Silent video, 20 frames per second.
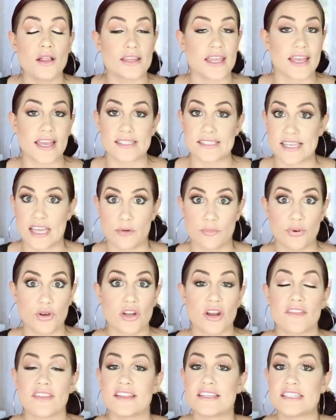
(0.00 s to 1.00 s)
like I said,
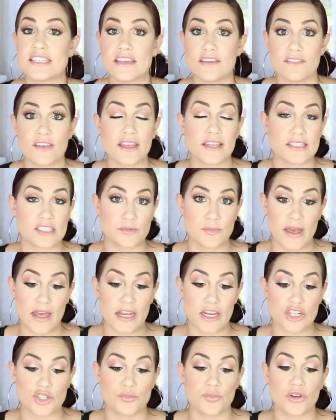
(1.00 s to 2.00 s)
put on the TV in
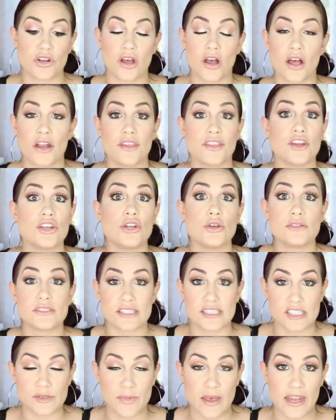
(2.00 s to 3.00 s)
Spanish, put on the news
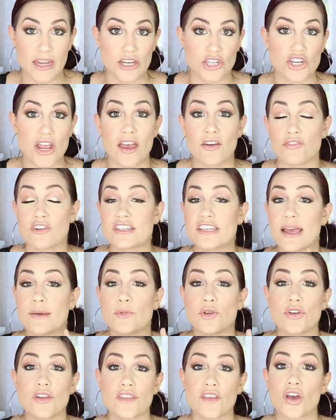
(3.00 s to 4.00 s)
in Spanish. Every time
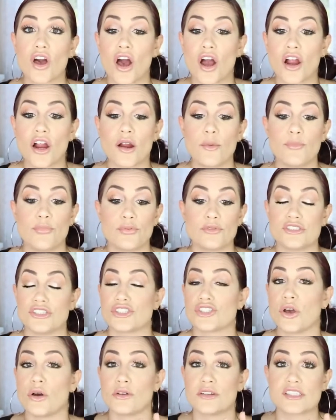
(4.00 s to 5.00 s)
you're in the car,
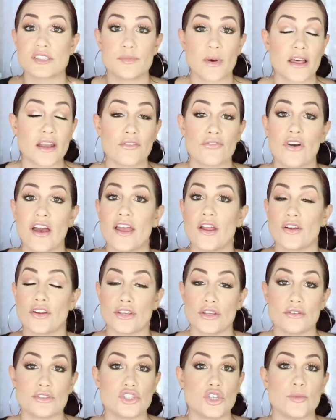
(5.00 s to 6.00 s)
just go to Spotify or
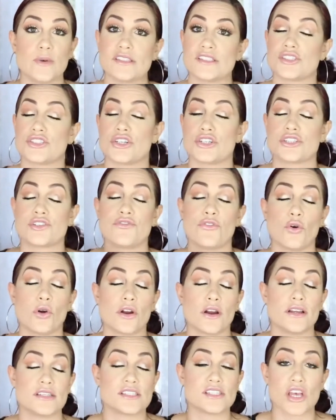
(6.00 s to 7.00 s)
YouTube and search
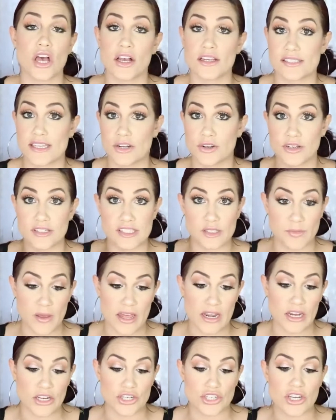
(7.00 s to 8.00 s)
for songs that are in
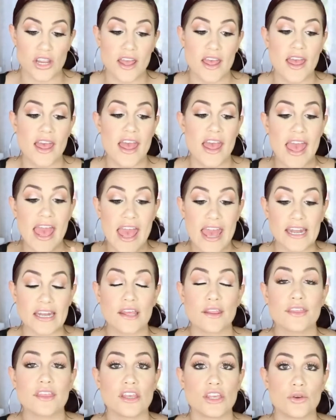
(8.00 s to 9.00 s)
Spanish.
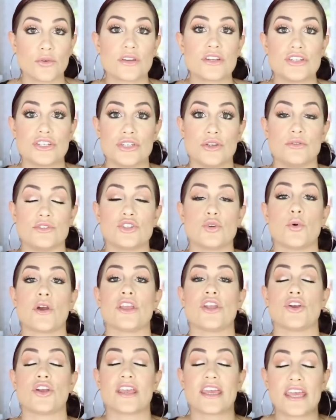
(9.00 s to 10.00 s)
Anything you can do to where
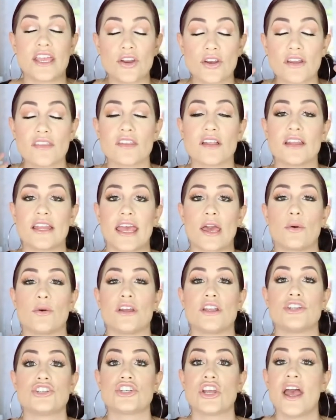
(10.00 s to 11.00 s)
you're hearing the
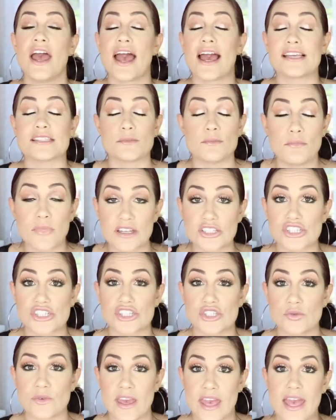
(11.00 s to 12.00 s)
language as much
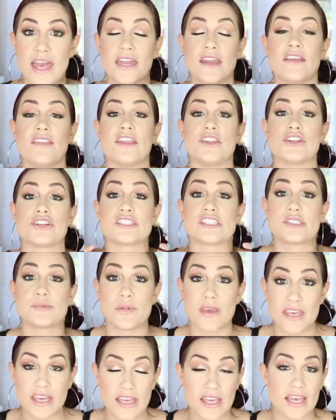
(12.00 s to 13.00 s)
as you can and then you're
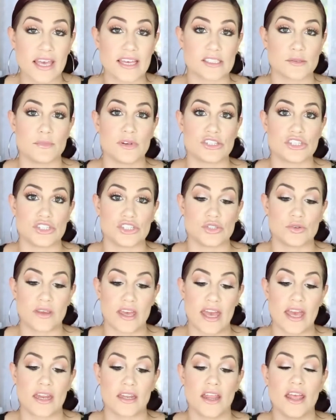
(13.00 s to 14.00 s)
speaking it as much as you
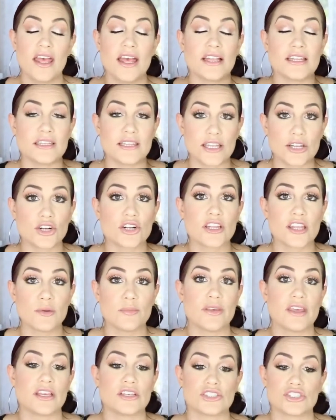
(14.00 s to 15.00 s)
can. Literally
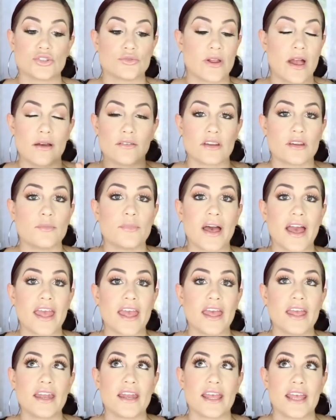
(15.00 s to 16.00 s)
being surrounded by
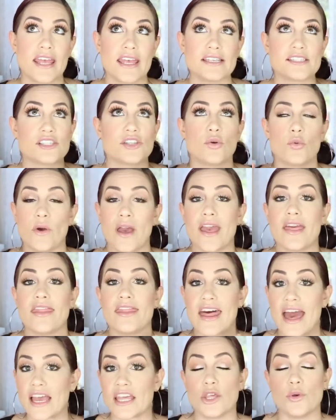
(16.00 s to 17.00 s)
it is the way
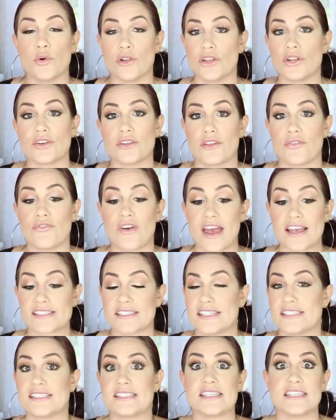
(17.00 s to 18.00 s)
that you will learn the
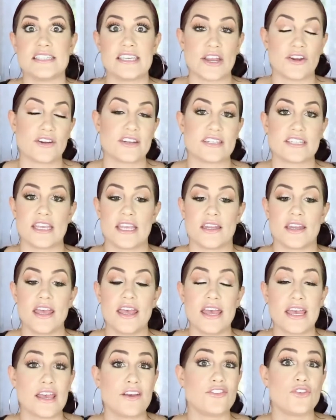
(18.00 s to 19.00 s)
fastest, guaranteed.
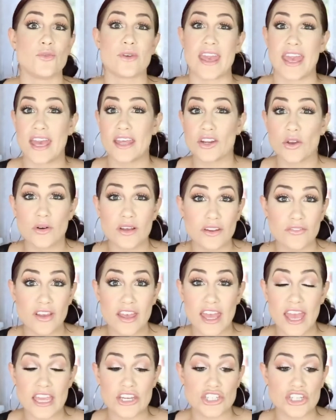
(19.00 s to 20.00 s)
If you can go on a
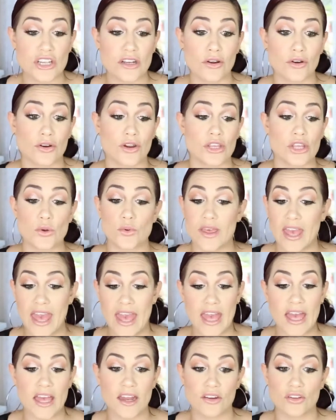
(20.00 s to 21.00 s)
vacation or you
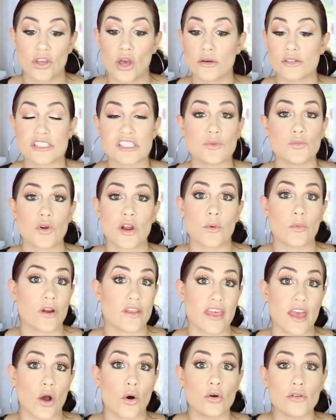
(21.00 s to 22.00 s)
can go somewhere
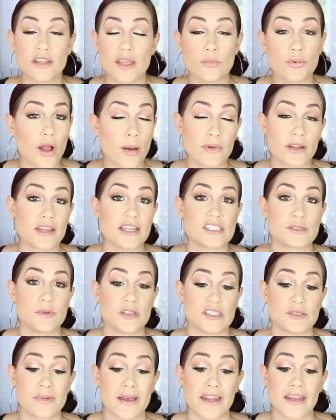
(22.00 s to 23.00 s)
where they only prominently
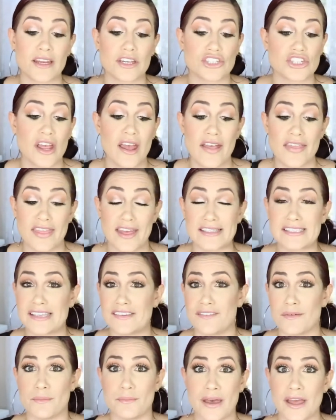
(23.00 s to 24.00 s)
speak Spanish, that's
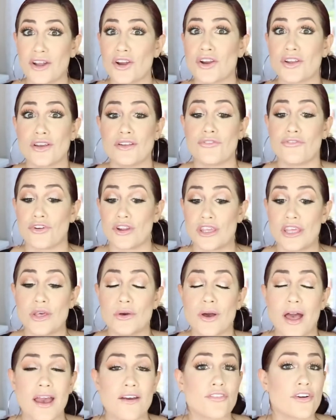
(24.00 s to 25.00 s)
even better, good for
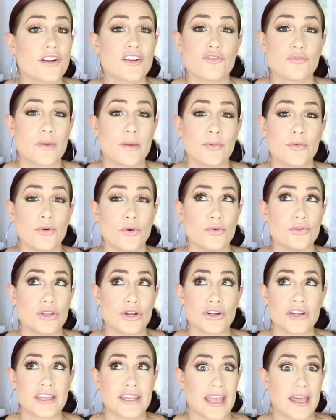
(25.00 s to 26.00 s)
you. I've heard of people who
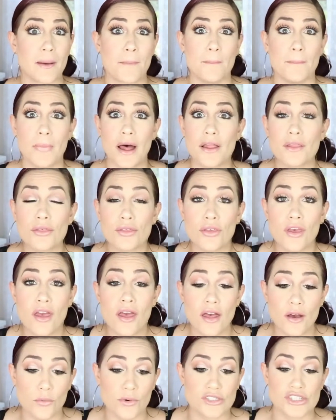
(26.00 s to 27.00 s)
learn in like a month,
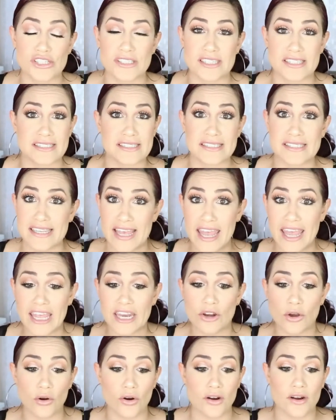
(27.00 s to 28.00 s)
which is
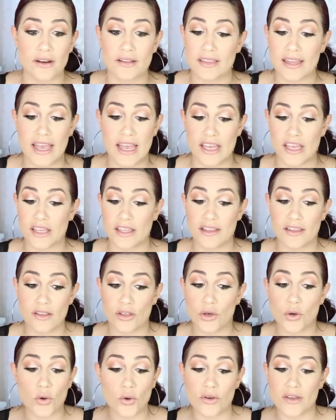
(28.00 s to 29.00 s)
insane, or like
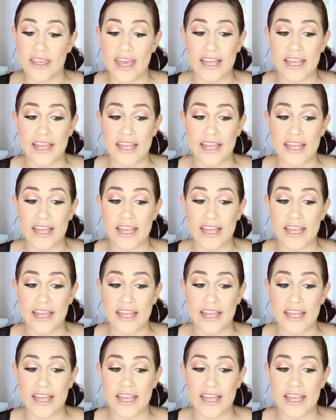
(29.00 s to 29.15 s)
who